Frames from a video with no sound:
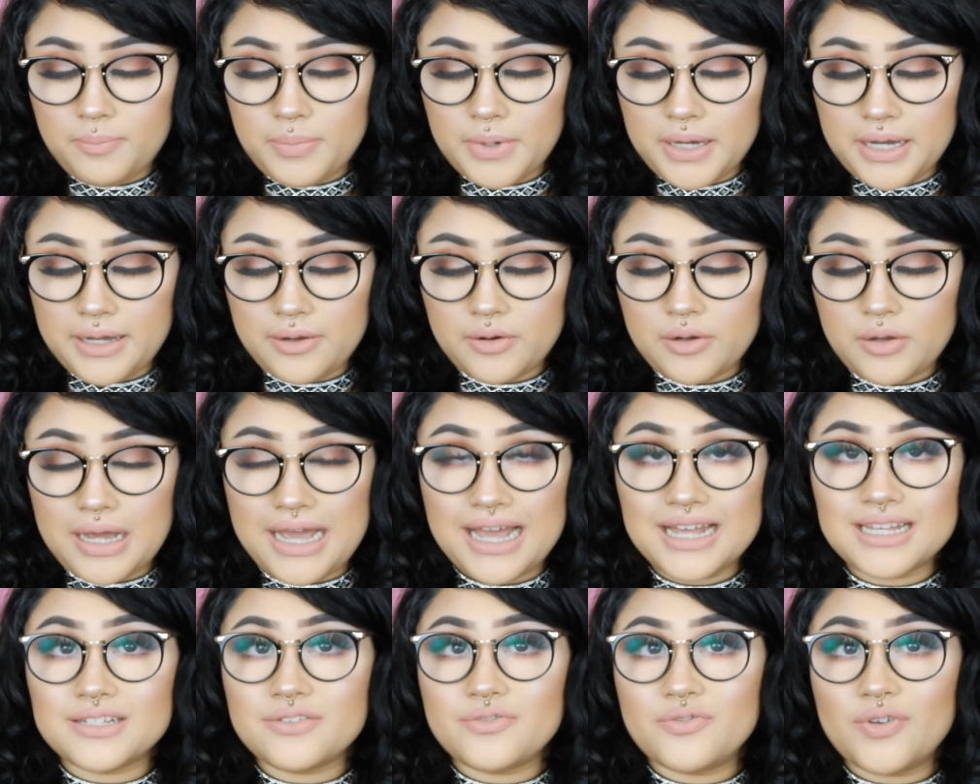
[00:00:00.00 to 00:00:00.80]
But
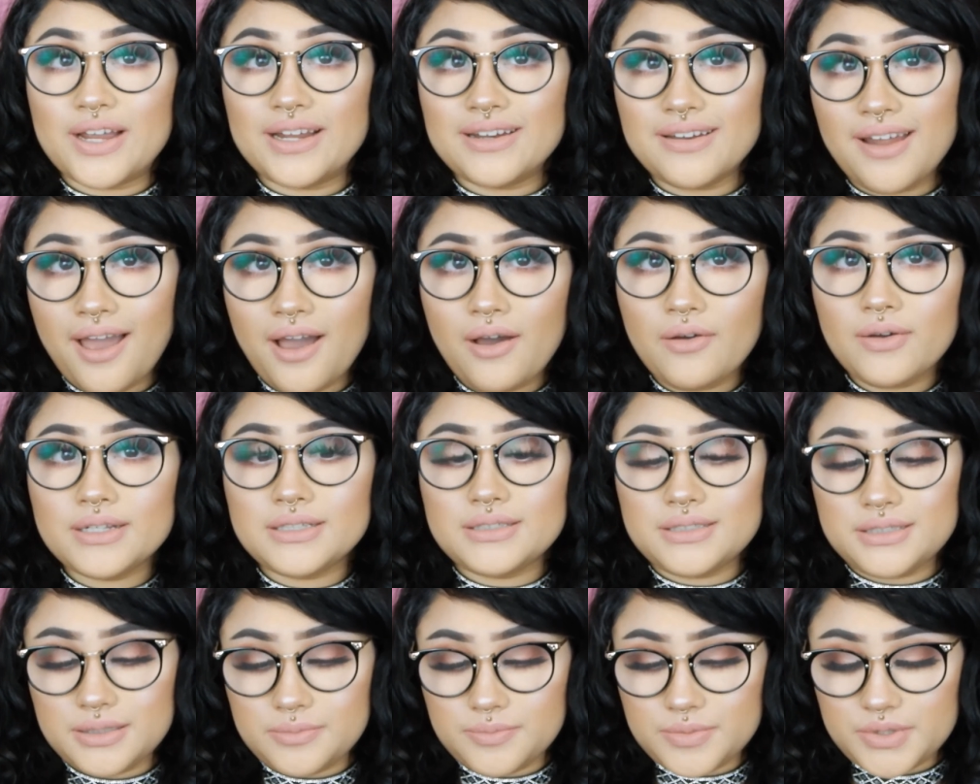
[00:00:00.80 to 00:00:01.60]
as of right now,
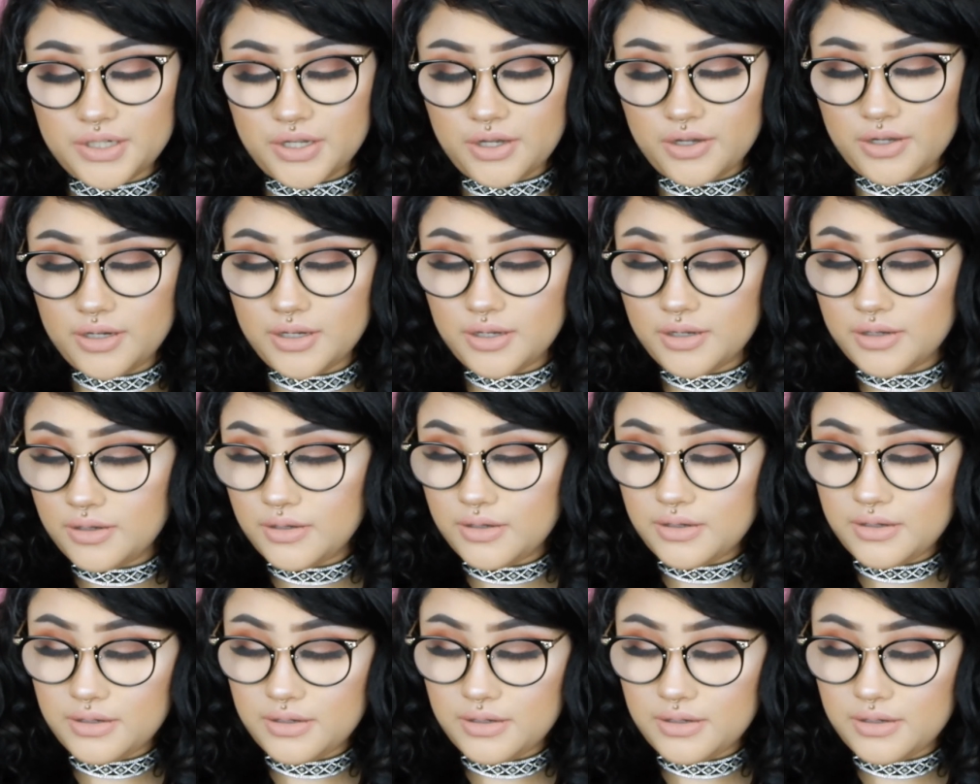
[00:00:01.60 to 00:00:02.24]
it seems good.